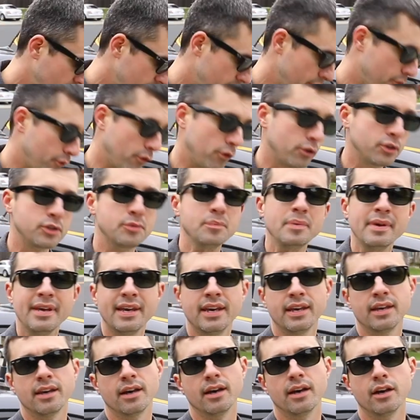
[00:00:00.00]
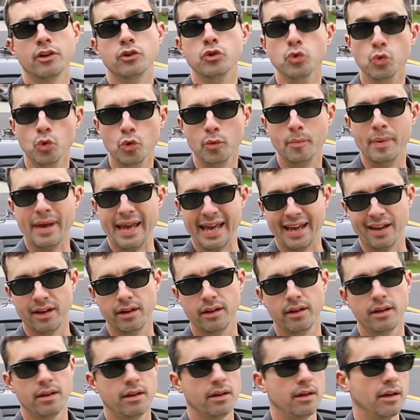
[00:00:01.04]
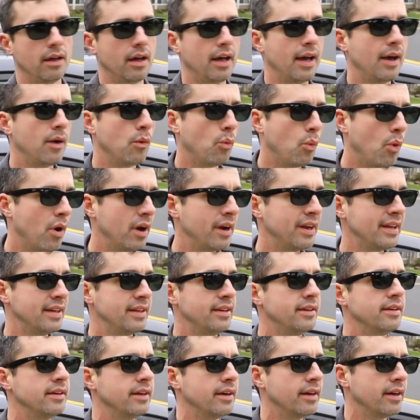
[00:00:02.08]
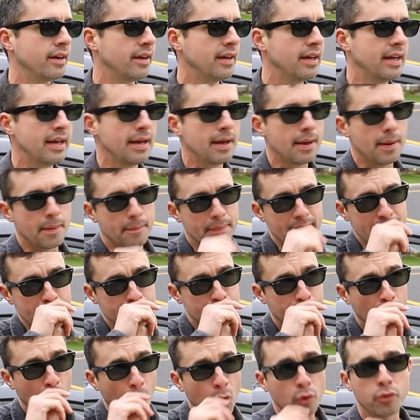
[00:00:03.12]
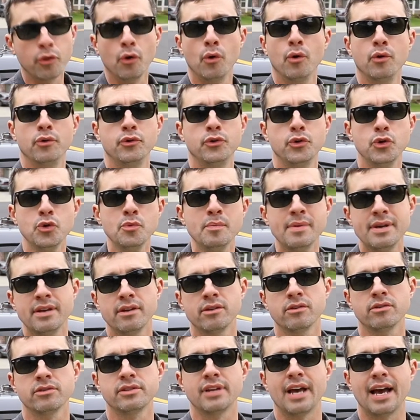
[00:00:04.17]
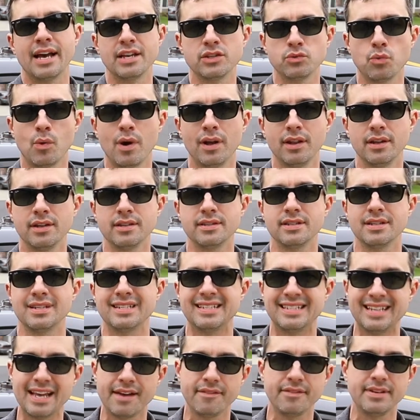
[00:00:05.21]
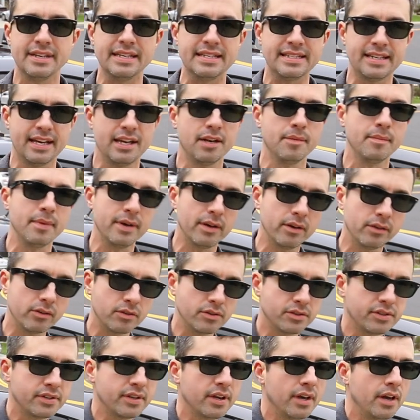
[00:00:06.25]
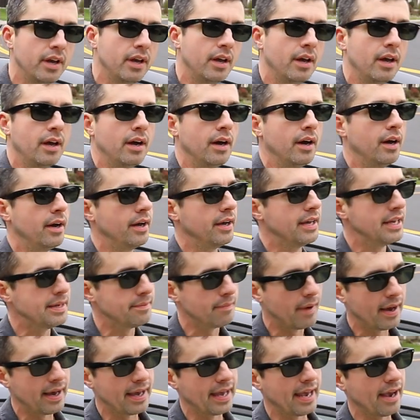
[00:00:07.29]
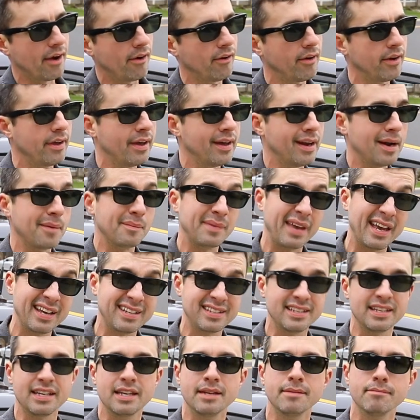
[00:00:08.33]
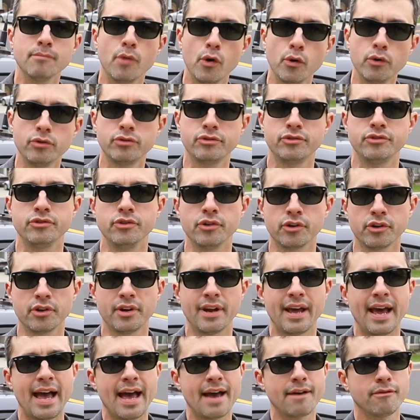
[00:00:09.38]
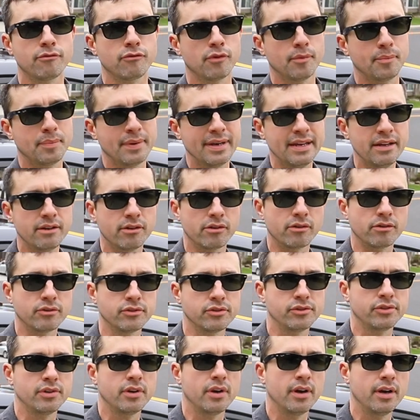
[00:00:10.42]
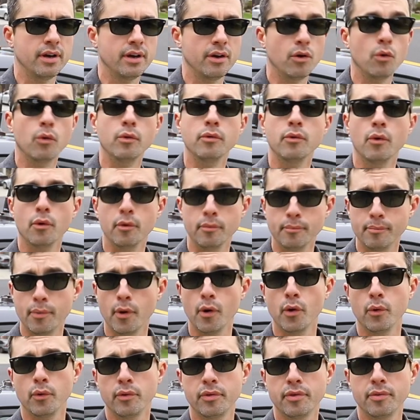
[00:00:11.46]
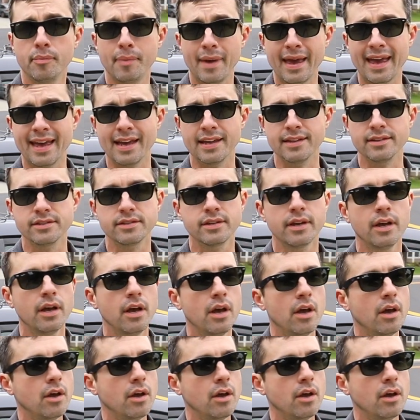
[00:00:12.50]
The first being dual band. I wanted to be both on 2 meters as well as 70 centimeters. In my area, and I'm guessing in most, you're going to have repeaters on both bands.